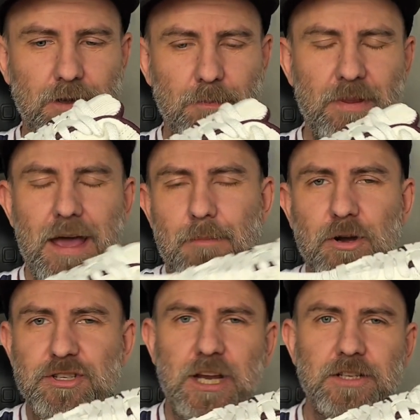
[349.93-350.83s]
But that
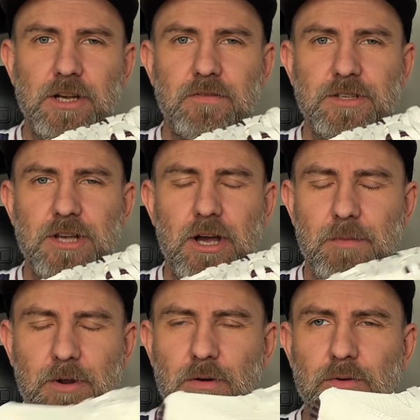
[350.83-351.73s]
might change over
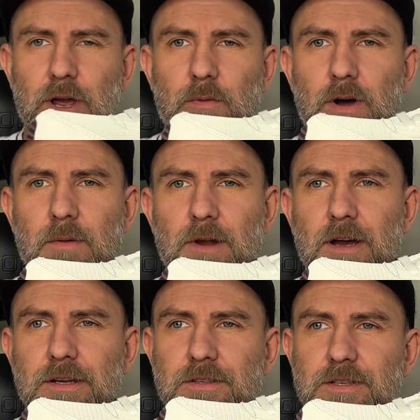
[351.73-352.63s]
time. We all know what I'm
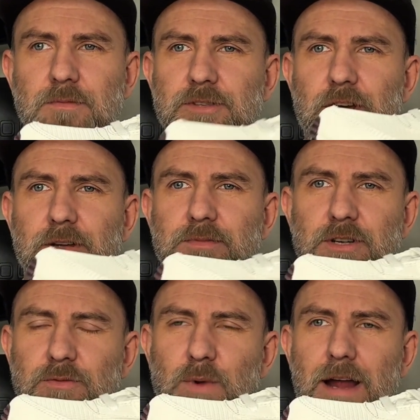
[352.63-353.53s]
like. Sometimes
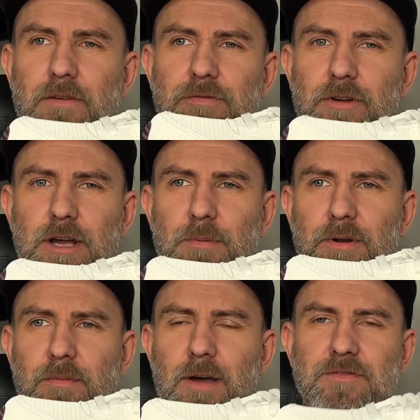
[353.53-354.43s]
I'll wear them for a
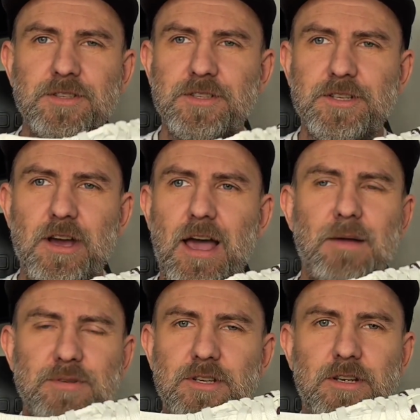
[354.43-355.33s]
couple of months and
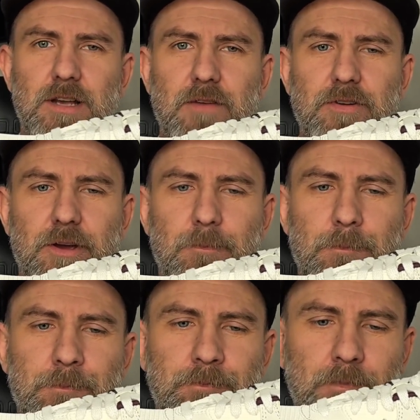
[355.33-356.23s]
start absolutely loving them.
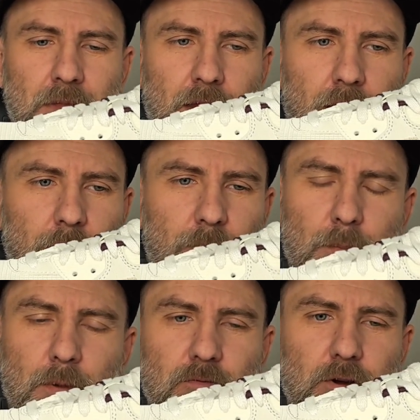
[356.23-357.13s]

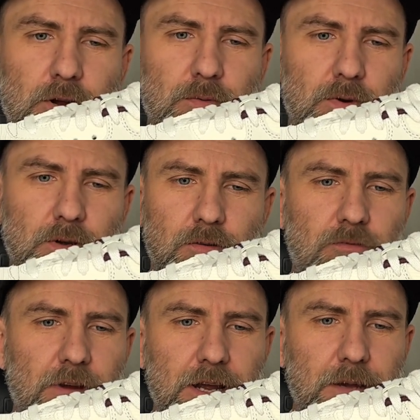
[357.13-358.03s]
But maroon,
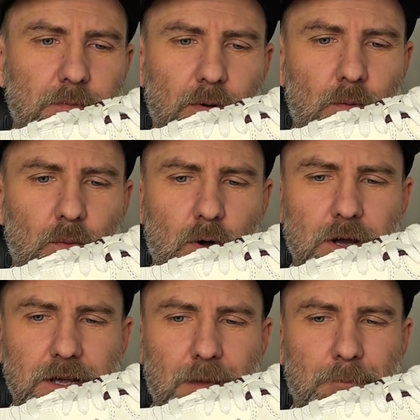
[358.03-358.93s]
cream,
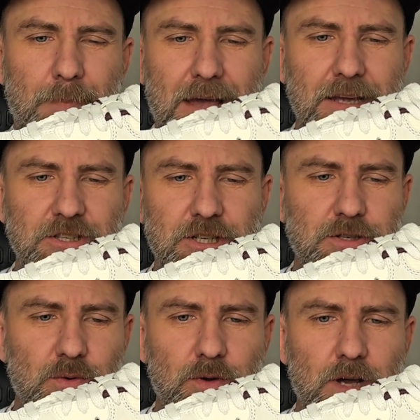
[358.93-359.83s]
white and beigey
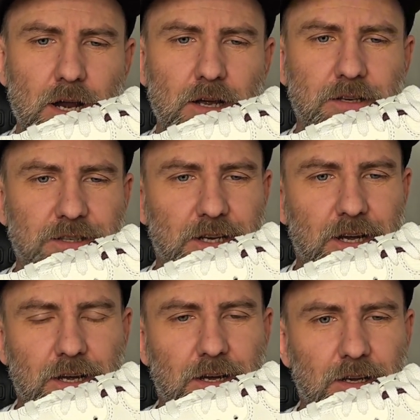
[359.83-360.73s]
sort of colours,
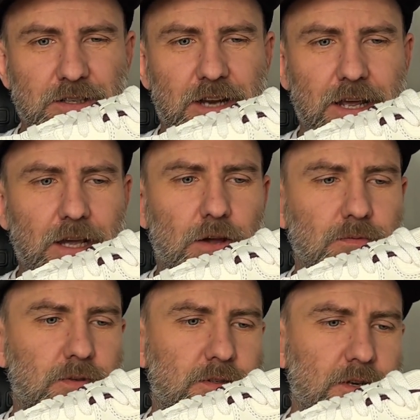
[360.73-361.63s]
do they
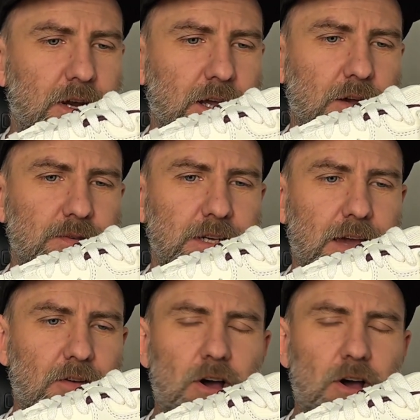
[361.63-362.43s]
go together?